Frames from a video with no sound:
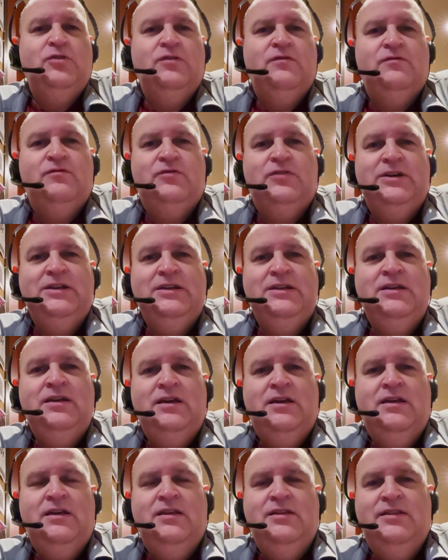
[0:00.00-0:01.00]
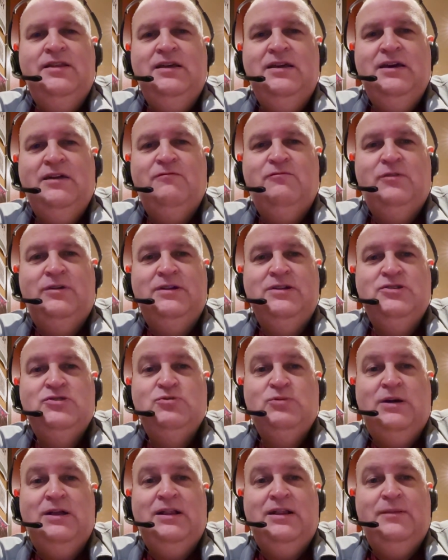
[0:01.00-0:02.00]
free, they have one as
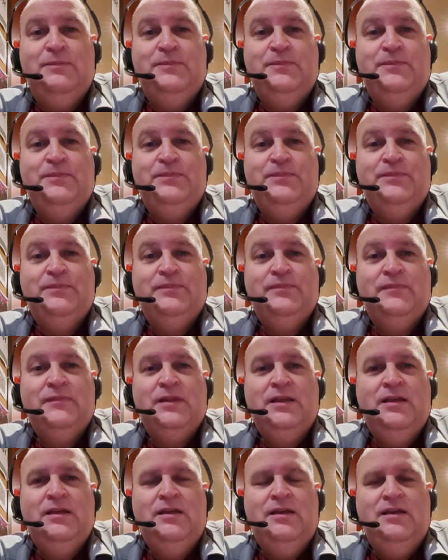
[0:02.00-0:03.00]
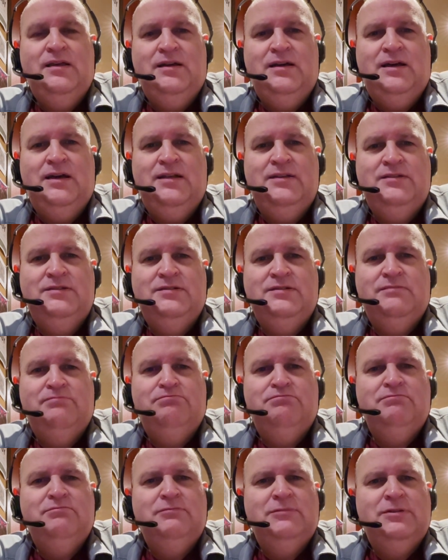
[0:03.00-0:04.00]
well. And
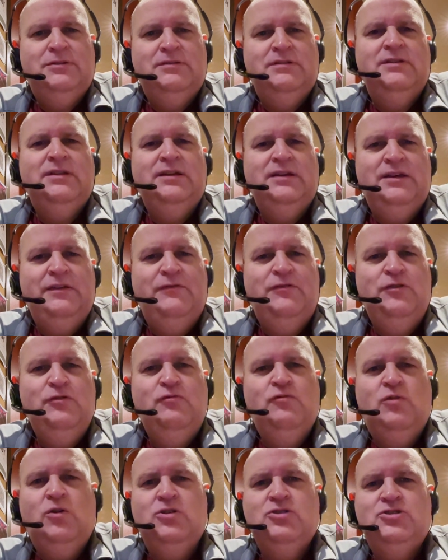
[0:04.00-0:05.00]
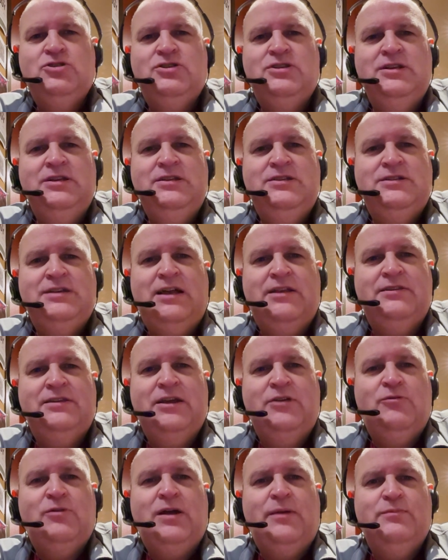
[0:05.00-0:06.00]
I think if you watch the
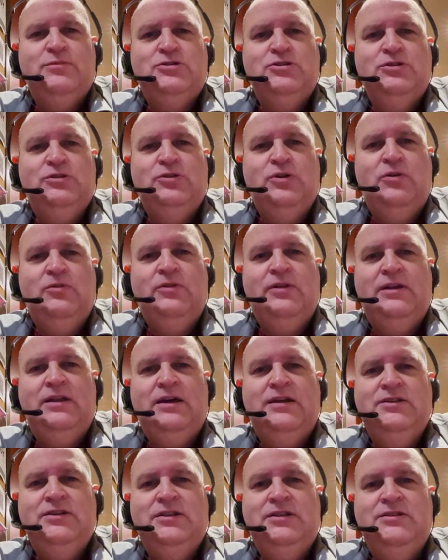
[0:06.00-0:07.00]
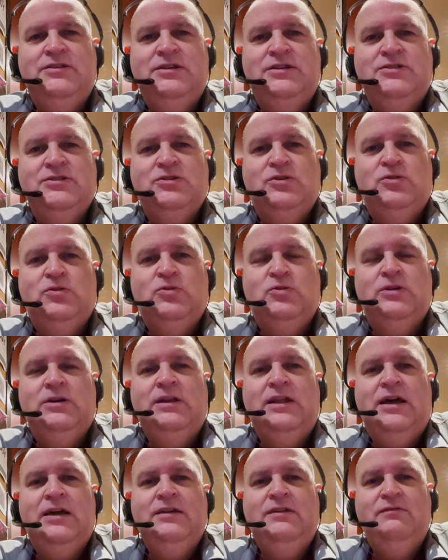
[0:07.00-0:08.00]
Saturday Wraps, you'll know that I did a Discord
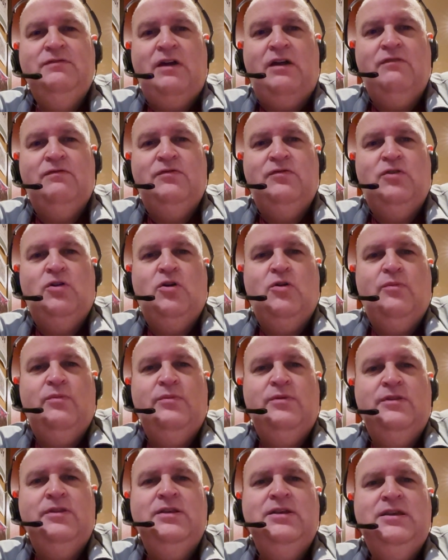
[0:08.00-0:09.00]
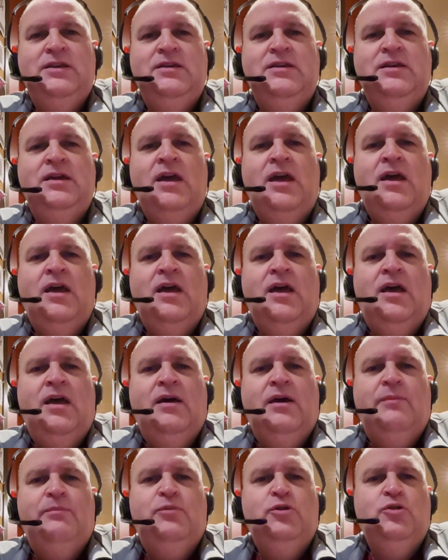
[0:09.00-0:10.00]
live from the
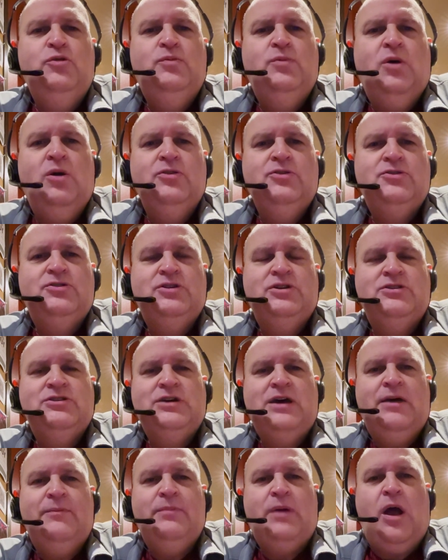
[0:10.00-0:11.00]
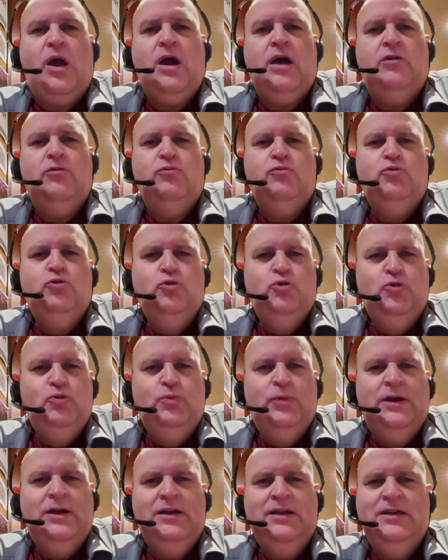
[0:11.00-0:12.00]
Brew Monster Tap
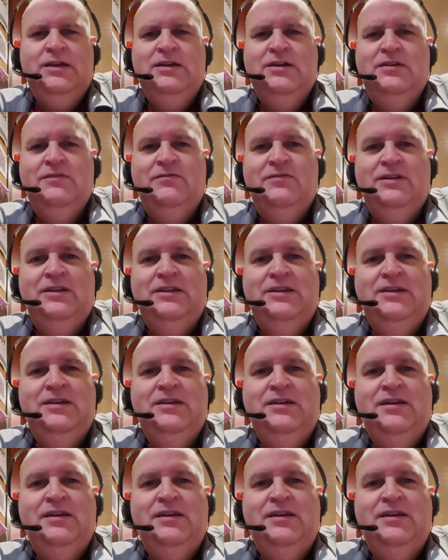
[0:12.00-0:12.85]
Room in Caerphilly.